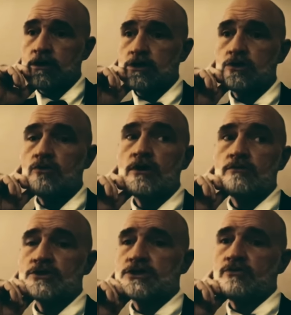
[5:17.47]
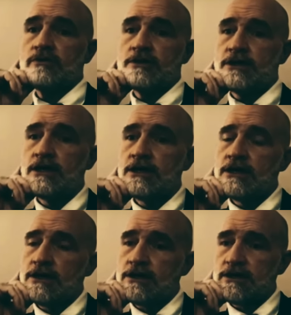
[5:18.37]
You don't want Muslim women
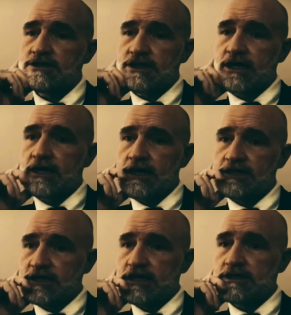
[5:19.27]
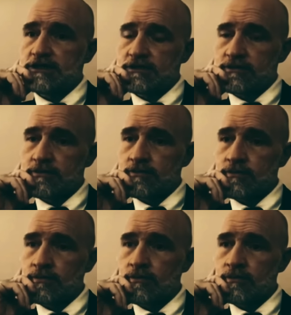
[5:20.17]
to get an education.
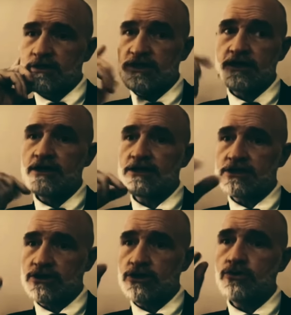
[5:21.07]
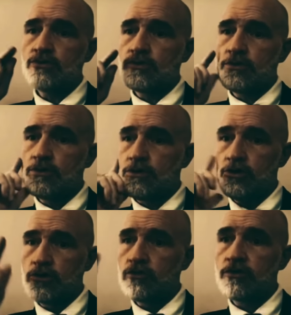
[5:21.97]
It's not us, it's you.
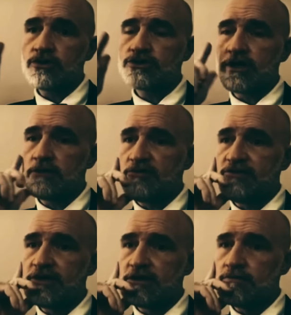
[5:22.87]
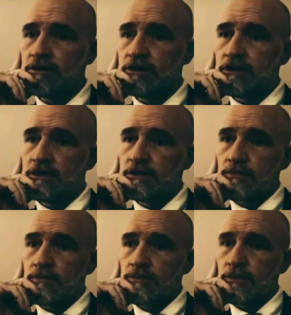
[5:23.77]
You're the one who's trying to prevent them.
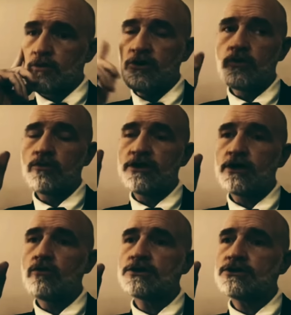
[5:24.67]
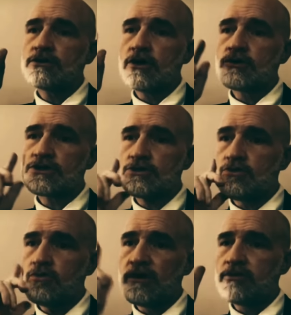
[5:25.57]
They don't want you to go to
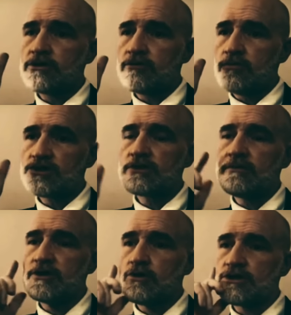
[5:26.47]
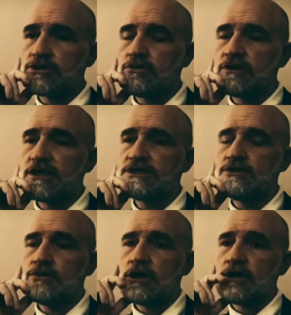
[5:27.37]
school, women, Muslim women to go to school, unless
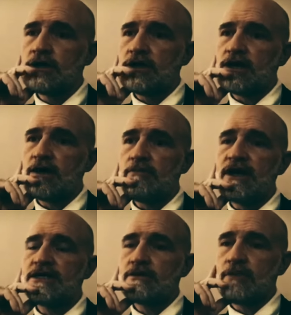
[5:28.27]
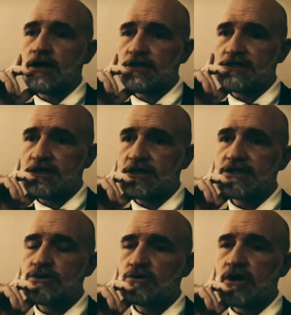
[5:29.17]
you abandon modesty,
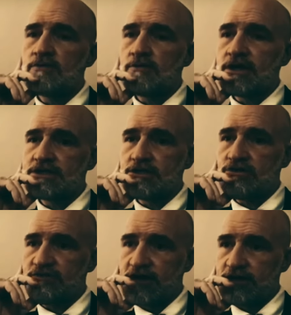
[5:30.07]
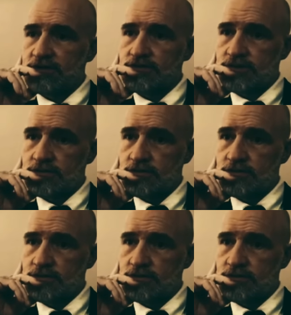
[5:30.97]
unless you compromise in your values.